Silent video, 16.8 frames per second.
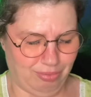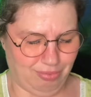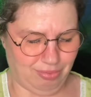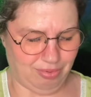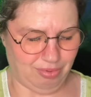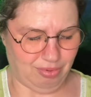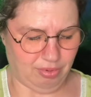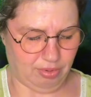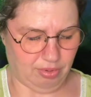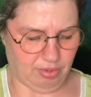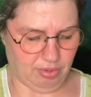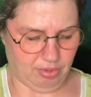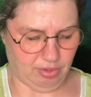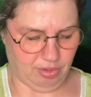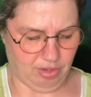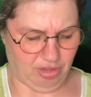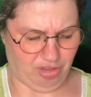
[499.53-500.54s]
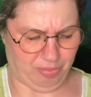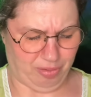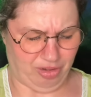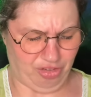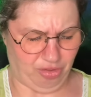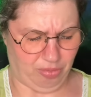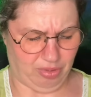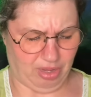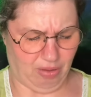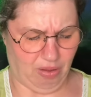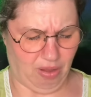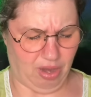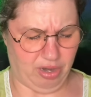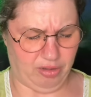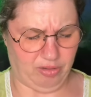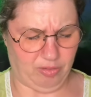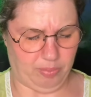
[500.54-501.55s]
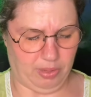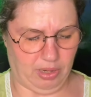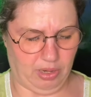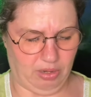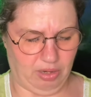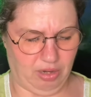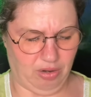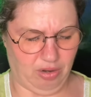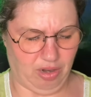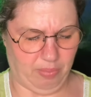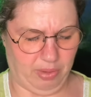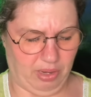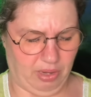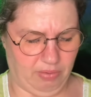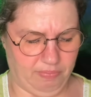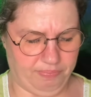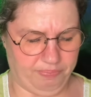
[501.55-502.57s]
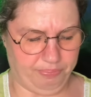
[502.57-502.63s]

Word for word: especially with how hot it's been. You know what I mean?